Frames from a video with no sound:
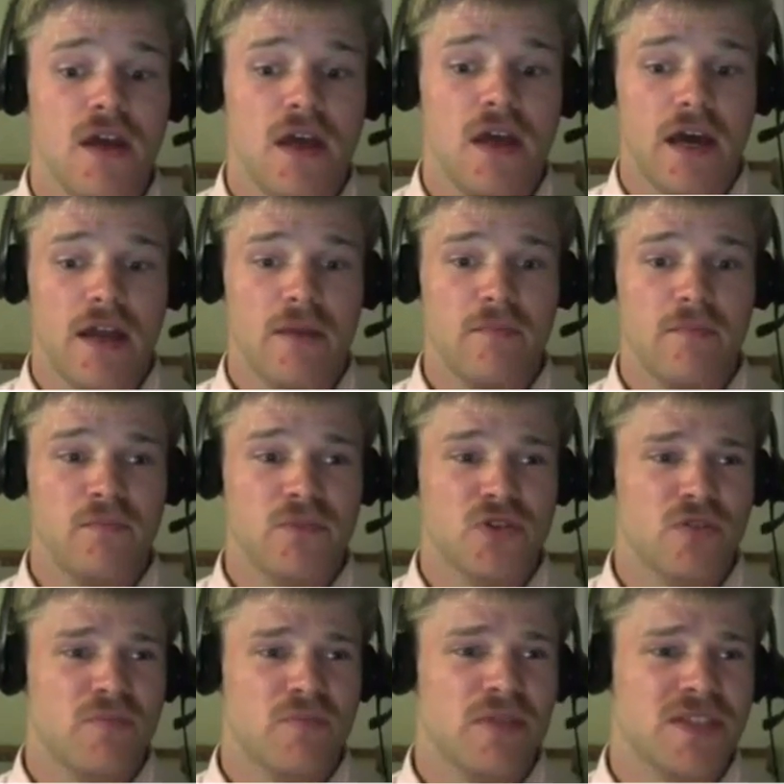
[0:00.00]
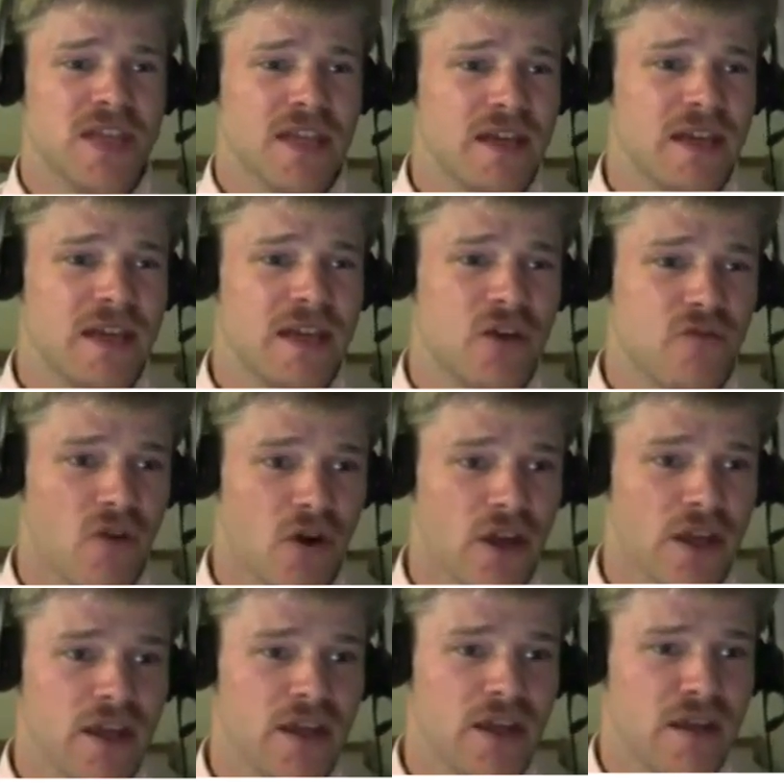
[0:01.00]
And during particularly
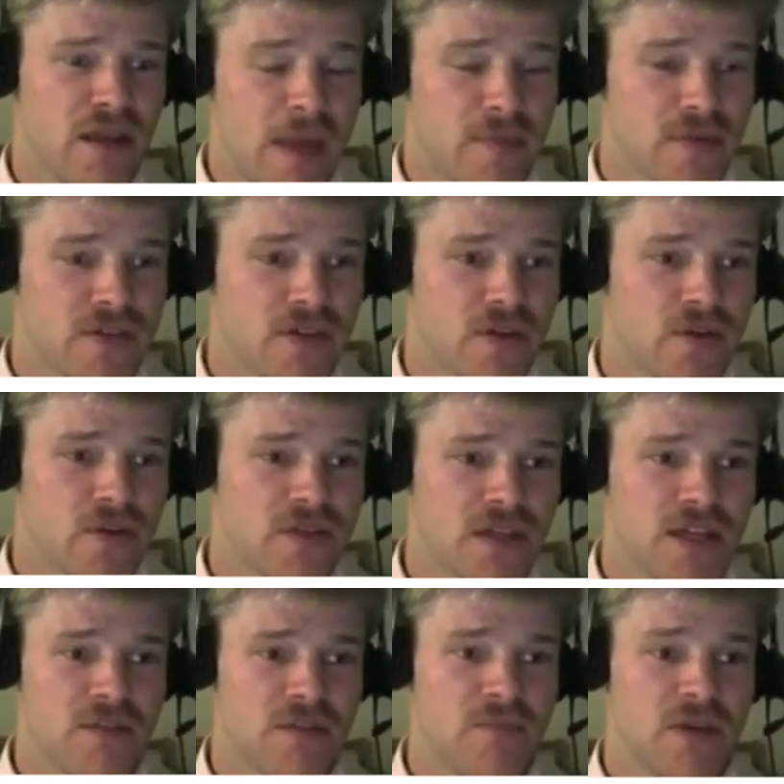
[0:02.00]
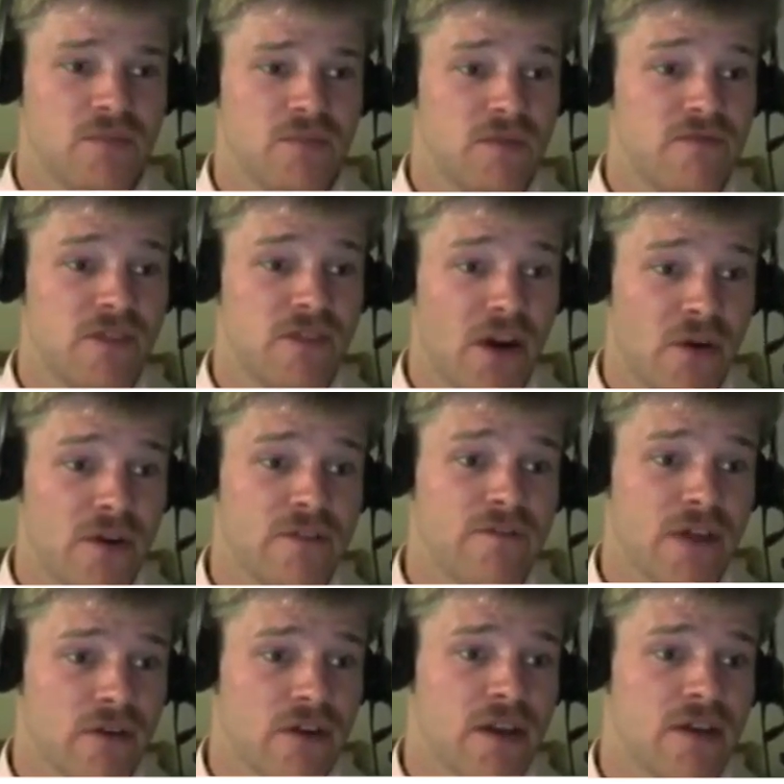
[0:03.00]
chronic episodes, it can be very,
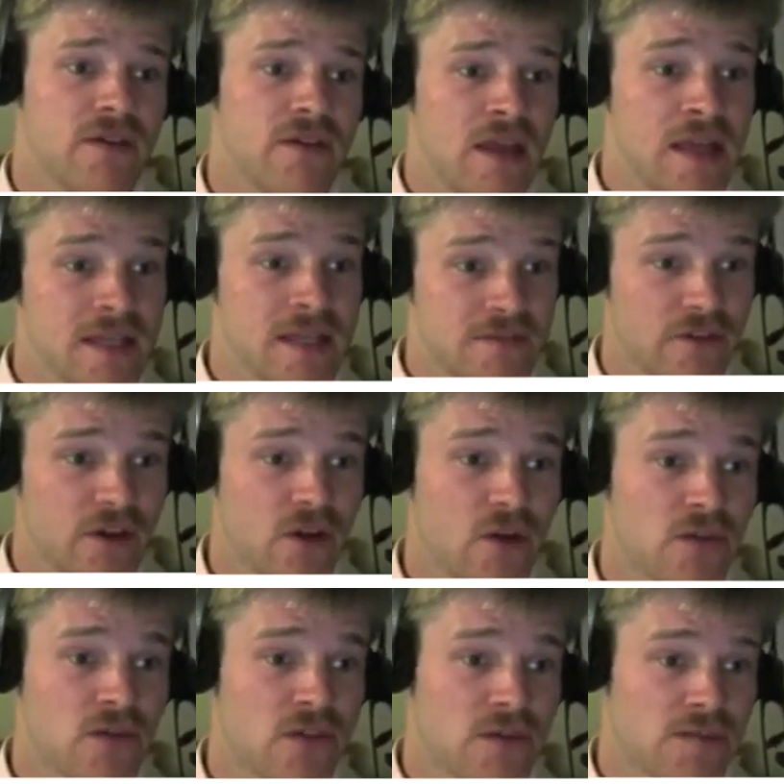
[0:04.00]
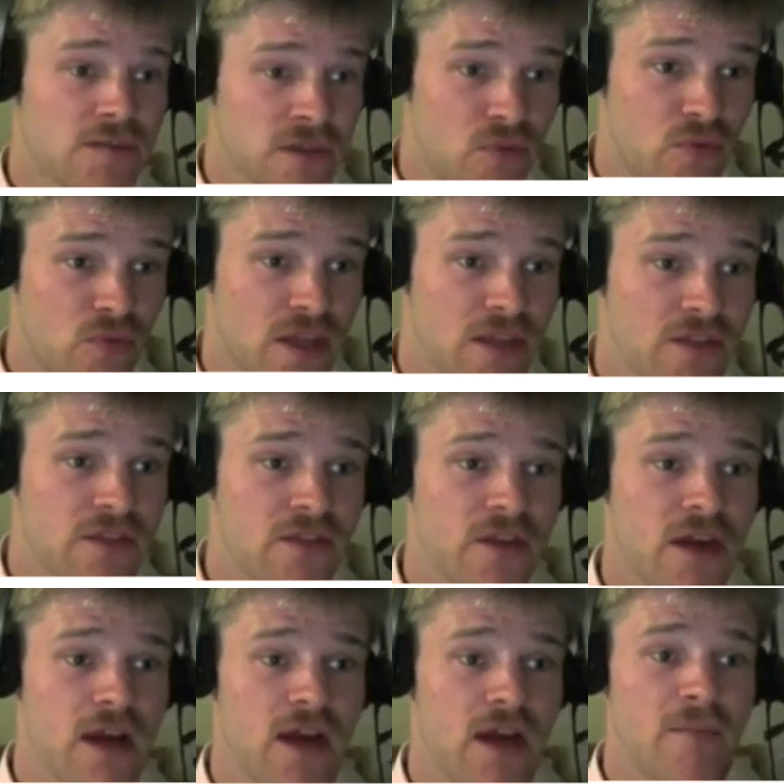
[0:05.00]
very difficult to breathe,
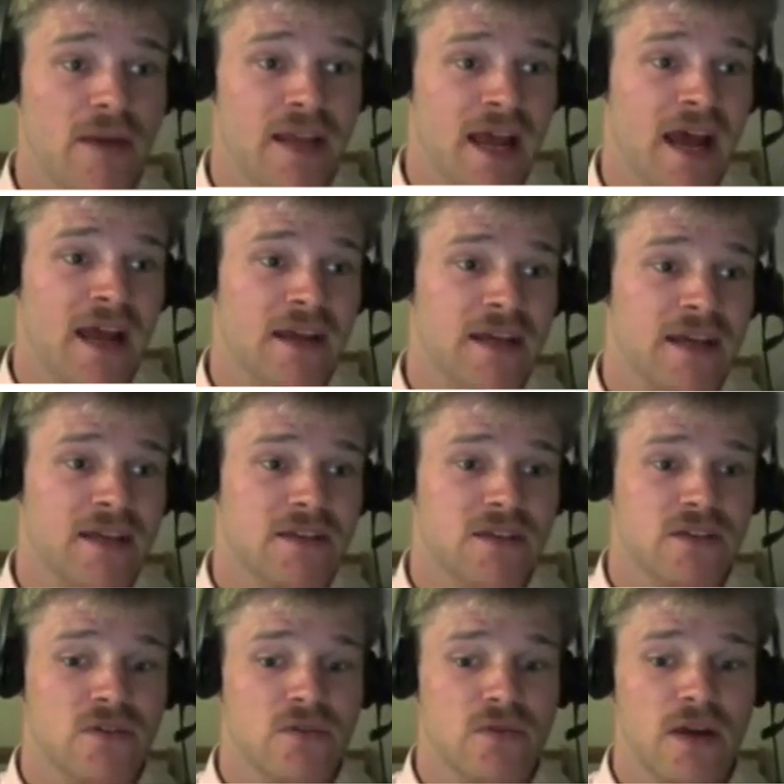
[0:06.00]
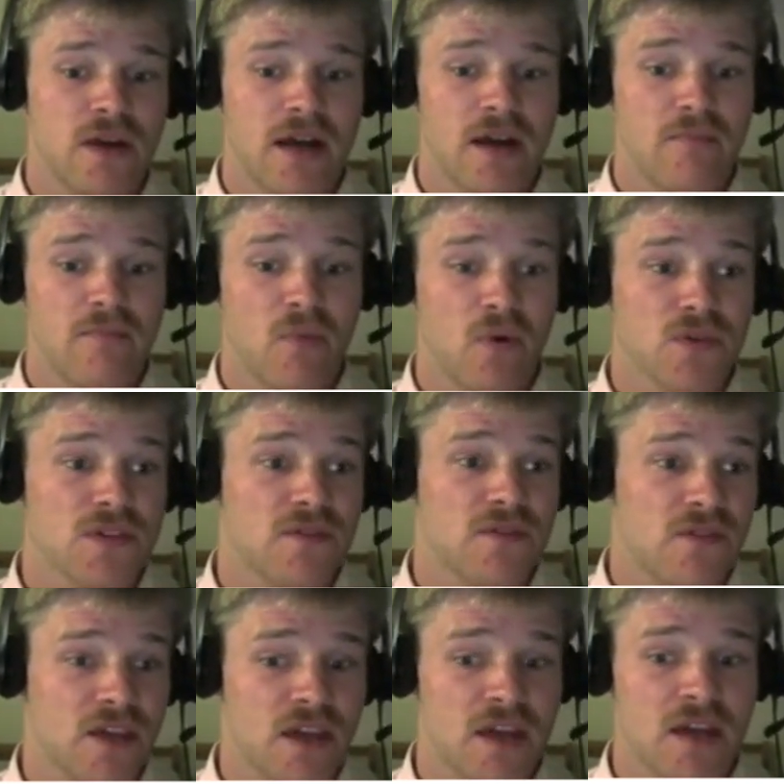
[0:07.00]
and can lead to more
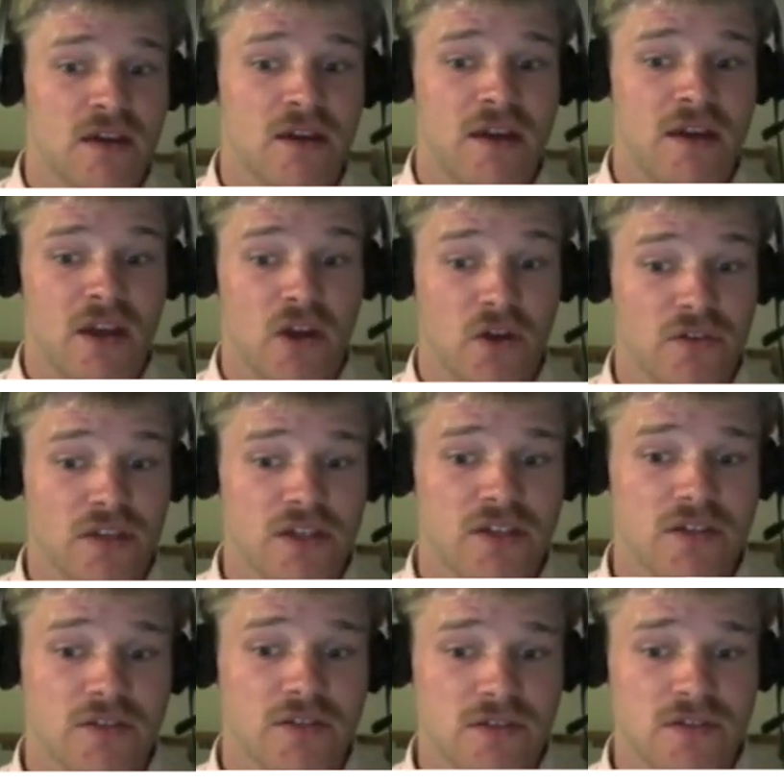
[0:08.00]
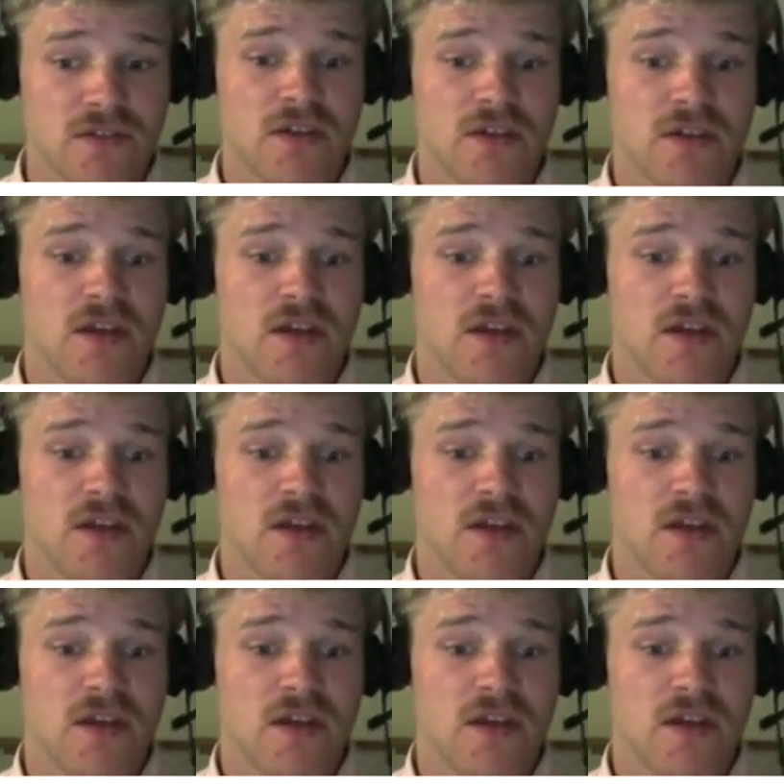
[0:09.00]
severe conditions.